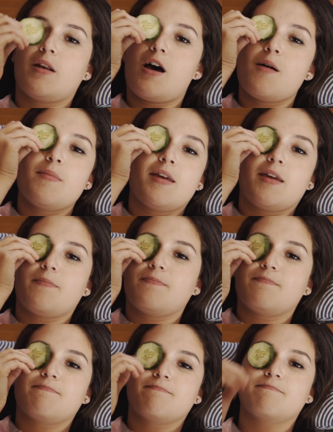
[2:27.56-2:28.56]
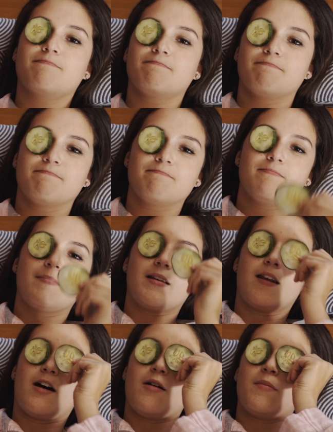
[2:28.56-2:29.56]
But not me.
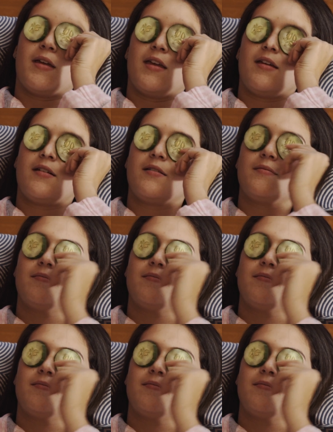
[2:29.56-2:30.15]
Not me.